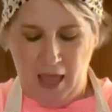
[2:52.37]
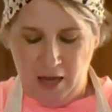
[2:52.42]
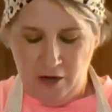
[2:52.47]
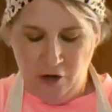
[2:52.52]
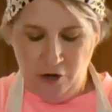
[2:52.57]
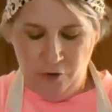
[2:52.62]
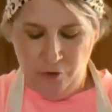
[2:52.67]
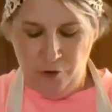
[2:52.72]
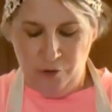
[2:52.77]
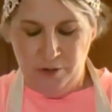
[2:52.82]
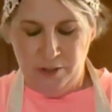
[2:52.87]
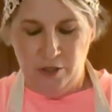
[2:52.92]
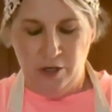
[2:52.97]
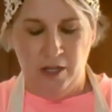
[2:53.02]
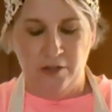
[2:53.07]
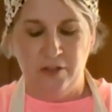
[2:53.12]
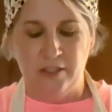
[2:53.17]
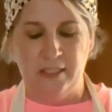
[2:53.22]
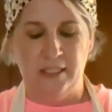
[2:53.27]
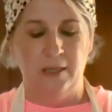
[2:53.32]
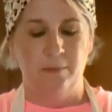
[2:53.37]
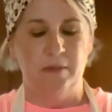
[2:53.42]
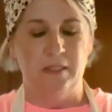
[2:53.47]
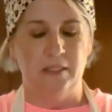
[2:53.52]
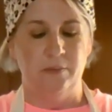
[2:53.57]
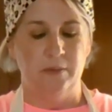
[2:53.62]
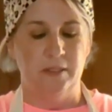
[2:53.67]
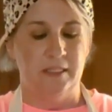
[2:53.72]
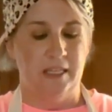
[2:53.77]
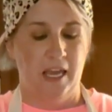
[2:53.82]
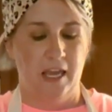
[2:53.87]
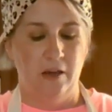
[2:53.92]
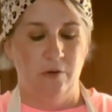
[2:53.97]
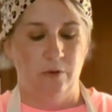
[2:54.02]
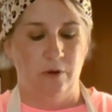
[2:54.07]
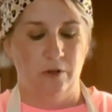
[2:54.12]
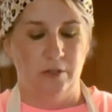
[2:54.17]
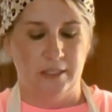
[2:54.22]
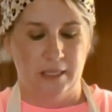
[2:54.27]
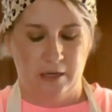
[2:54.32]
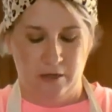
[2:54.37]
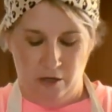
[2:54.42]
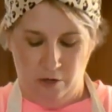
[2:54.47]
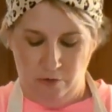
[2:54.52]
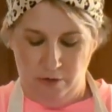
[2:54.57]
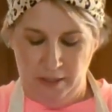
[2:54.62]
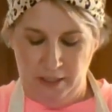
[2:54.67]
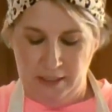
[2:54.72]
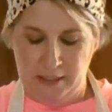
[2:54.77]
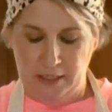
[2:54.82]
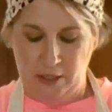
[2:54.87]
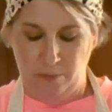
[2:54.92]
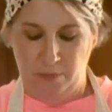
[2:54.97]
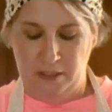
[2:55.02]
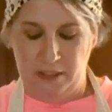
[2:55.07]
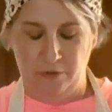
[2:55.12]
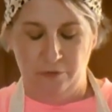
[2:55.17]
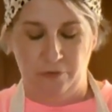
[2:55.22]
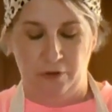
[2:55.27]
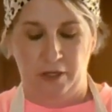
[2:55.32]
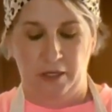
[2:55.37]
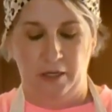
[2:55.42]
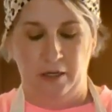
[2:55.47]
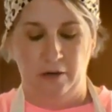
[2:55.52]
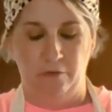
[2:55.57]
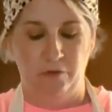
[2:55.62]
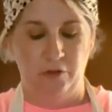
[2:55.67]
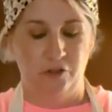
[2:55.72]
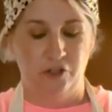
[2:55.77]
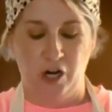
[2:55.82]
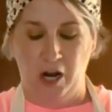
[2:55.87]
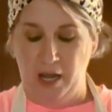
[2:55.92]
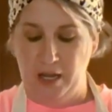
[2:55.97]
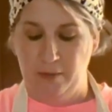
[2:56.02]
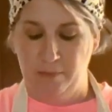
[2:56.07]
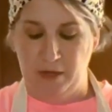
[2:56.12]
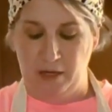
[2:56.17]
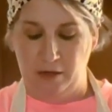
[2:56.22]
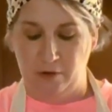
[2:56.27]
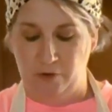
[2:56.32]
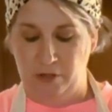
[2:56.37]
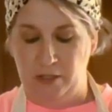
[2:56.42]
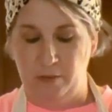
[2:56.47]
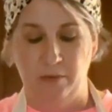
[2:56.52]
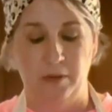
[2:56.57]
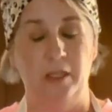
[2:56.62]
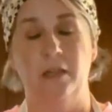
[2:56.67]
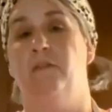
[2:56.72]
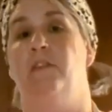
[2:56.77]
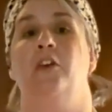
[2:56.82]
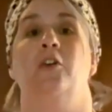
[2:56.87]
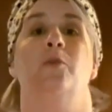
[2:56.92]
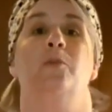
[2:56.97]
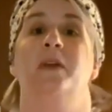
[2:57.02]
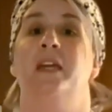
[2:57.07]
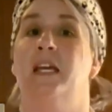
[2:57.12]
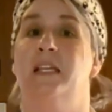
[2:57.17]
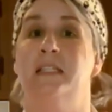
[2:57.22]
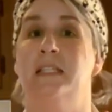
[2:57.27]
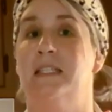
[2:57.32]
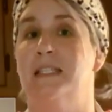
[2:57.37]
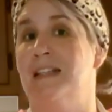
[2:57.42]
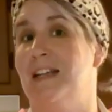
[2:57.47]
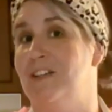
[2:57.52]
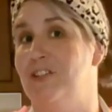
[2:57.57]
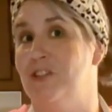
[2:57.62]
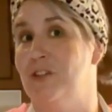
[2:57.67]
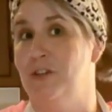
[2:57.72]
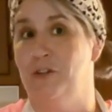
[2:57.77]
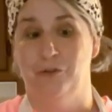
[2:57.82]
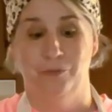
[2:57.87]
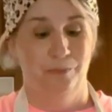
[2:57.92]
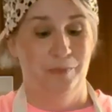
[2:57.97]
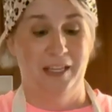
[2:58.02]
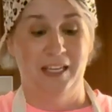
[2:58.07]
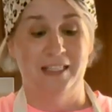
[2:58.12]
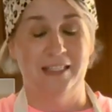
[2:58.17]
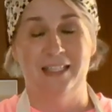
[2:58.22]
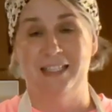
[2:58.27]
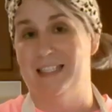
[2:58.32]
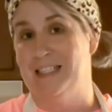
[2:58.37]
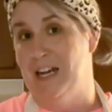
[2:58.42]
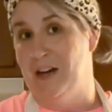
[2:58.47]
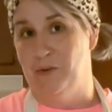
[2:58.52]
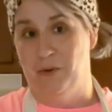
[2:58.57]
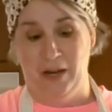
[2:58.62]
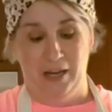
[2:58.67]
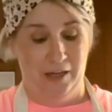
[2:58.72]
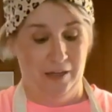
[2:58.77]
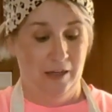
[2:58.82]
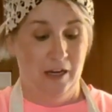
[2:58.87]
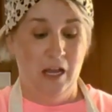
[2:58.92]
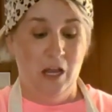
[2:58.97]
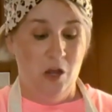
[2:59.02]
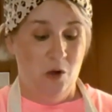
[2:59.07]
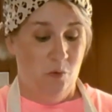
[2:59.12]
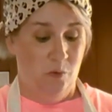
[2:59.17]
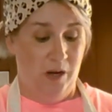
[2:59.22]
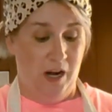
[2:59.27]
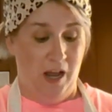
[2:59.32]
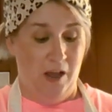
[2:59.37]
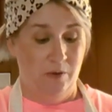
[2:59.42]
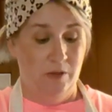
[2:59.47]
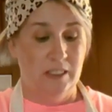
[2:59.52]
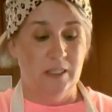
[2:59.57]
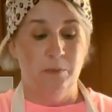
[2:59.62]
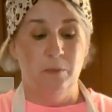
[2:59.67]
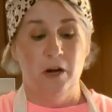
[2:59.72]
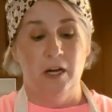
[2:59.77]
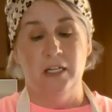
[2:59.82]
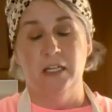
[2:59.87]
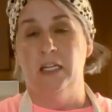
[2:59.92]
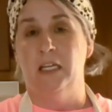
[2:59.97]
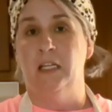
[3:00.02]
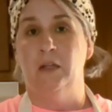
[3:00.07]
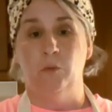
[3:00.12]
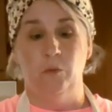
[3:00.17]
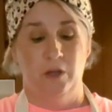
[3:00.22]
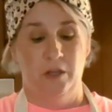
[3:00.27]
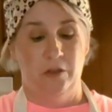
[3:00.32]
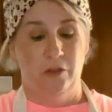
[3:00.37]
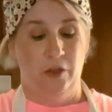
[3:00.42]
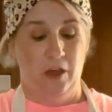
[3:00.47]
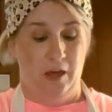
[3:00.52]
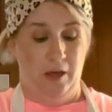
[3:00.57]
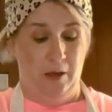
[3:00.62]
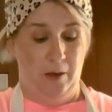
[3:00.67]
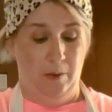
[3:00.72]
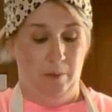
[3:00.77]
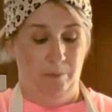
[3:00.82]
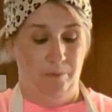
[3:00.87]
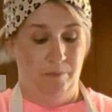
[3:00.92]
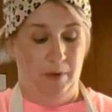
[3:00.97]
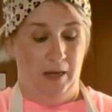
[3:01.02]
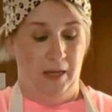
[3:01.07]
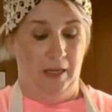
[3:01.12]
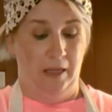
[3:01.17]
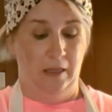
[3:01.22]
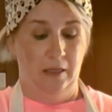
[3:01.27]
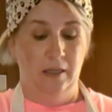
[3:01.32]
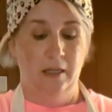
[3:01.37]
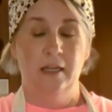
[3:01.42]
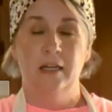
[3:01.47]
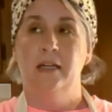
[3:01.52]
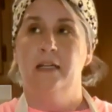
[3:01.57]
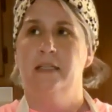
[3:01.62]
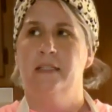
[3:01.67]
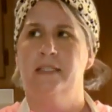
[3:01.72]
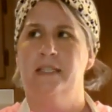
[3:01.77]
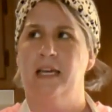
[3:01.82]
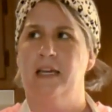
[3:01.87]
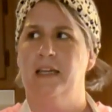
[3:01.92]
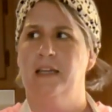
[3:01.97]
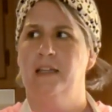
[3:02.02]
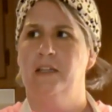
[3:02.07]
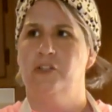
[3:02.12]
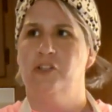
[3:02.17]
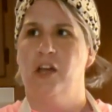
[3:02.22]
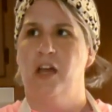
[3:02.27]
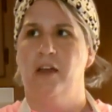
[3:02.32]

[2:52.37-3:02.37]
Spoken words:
And HoHos are not the same as Swiss cake rolls, and no one can tell me different. And if you try, I'm not going to believe you, because it's not true, because it's not right. When I was pregnant with my second